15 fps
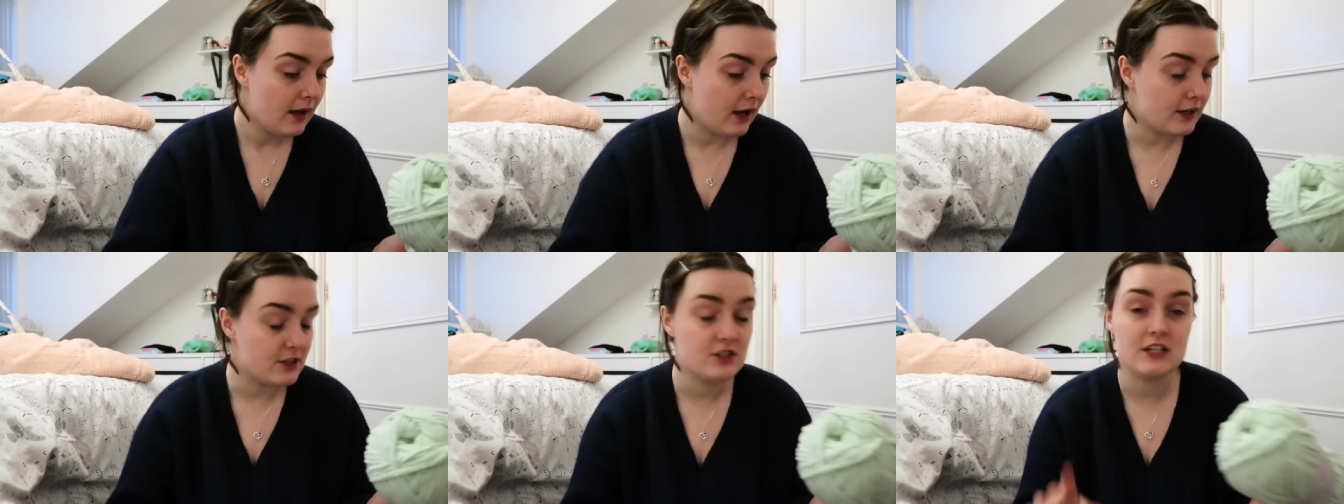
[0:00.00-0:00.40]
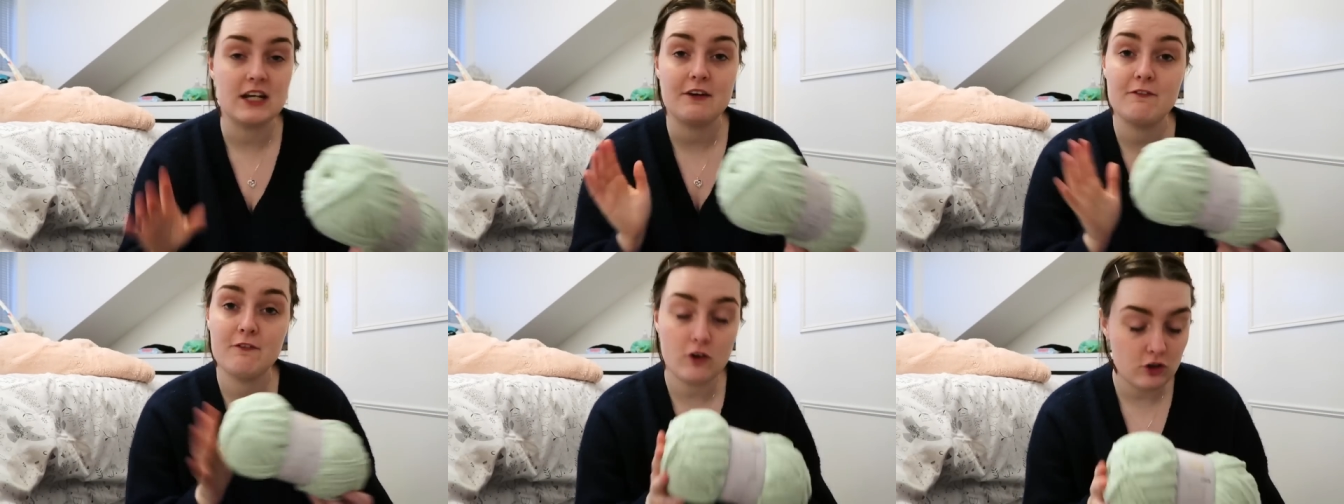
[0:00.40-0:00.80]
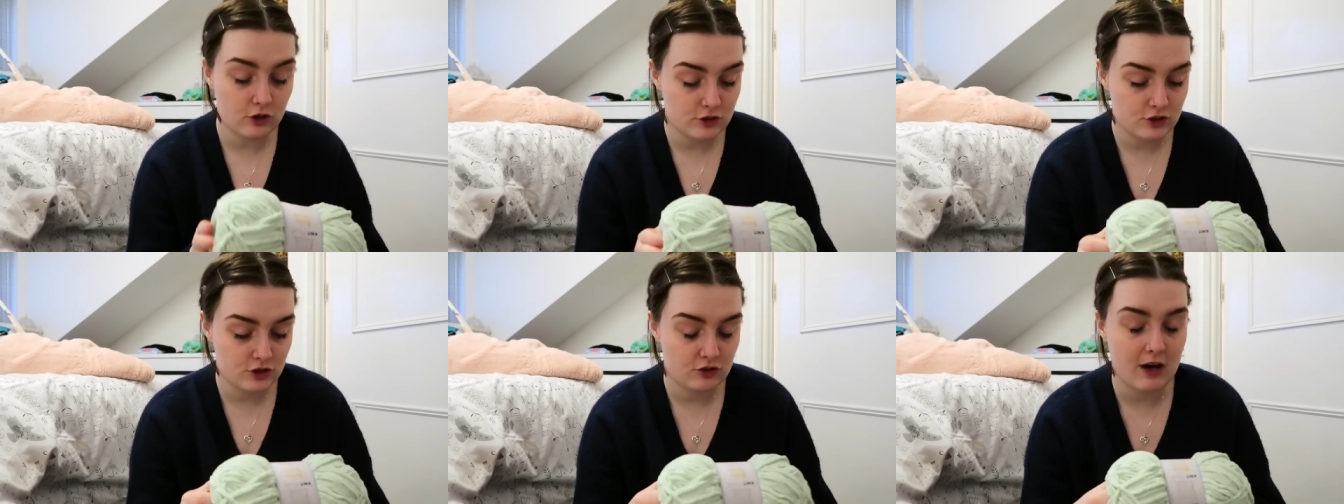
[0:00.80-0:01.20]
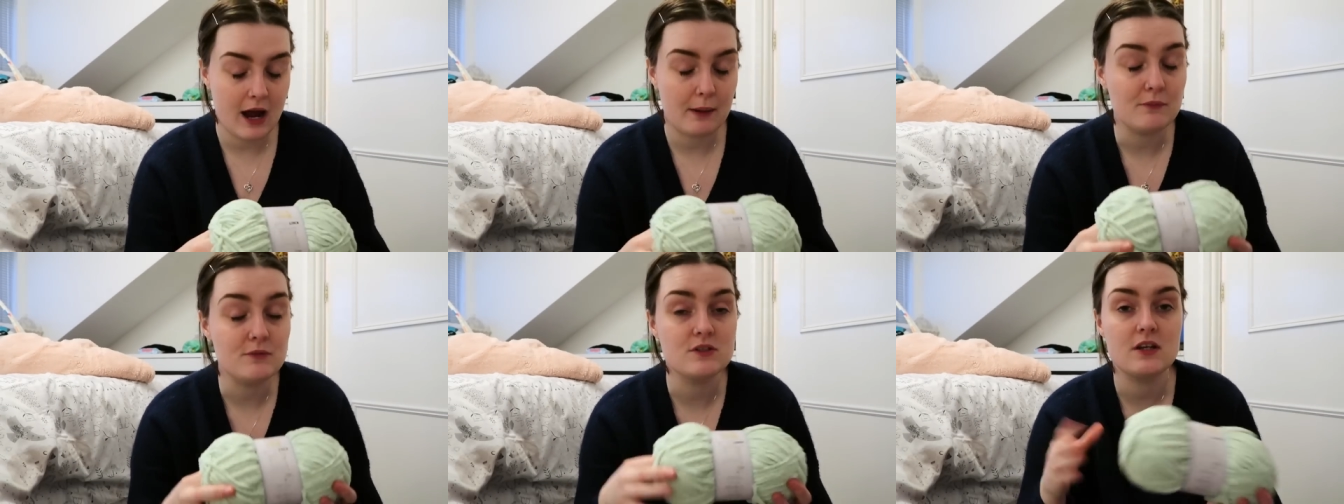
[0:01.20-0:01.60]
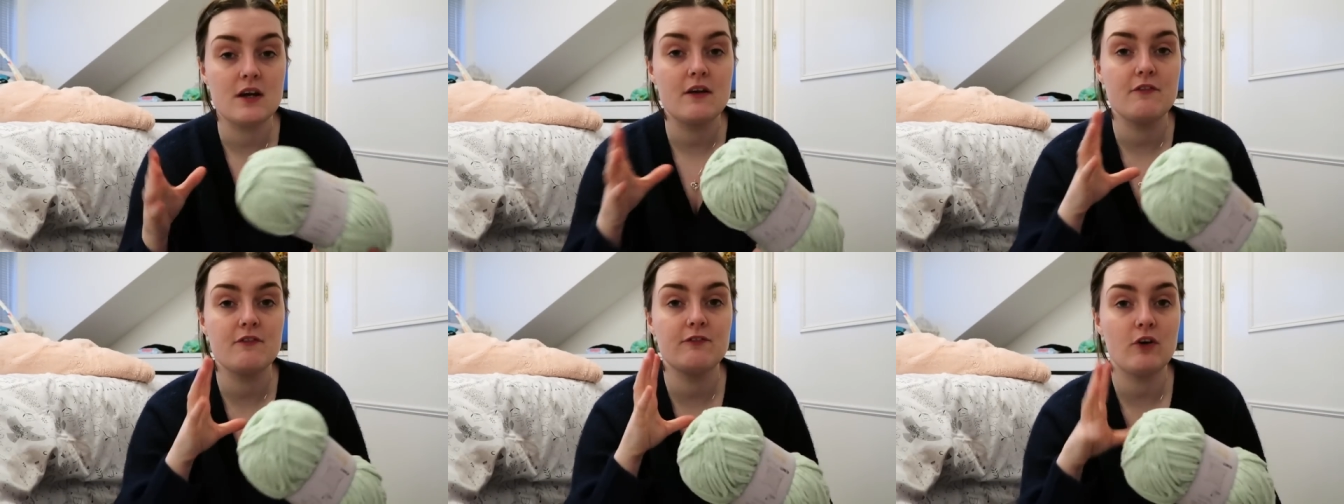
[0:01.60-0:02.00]
uh, so you get 400 grams
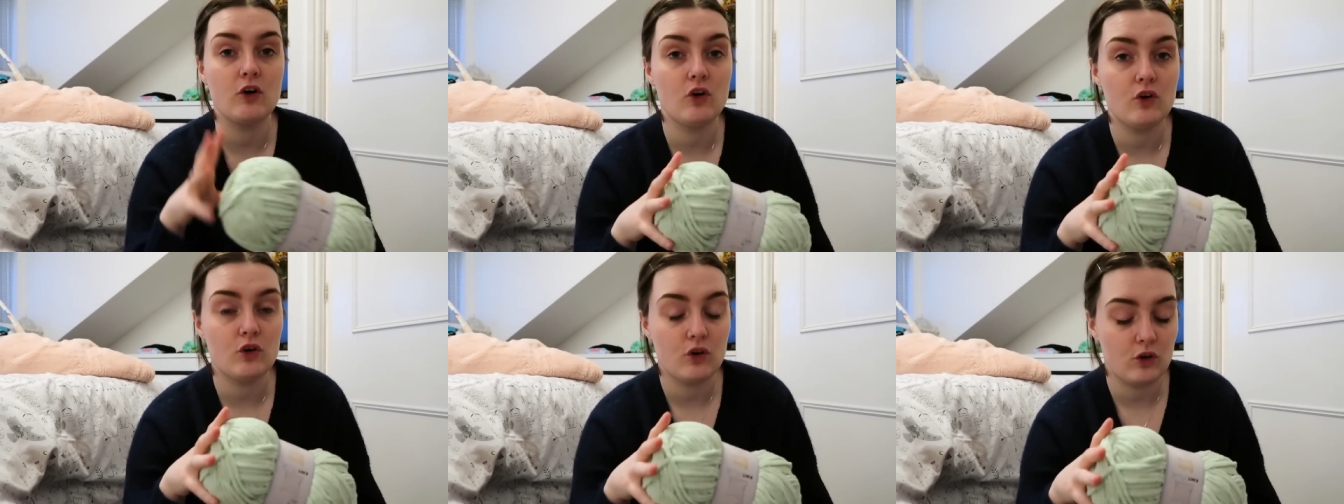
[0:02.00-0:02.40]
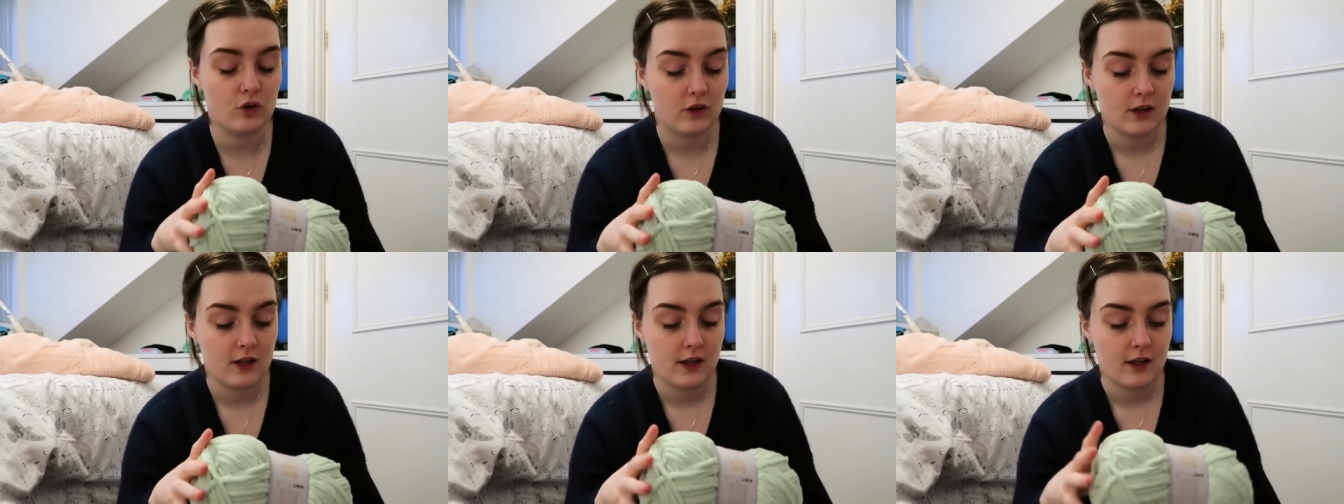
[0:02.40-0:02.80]
for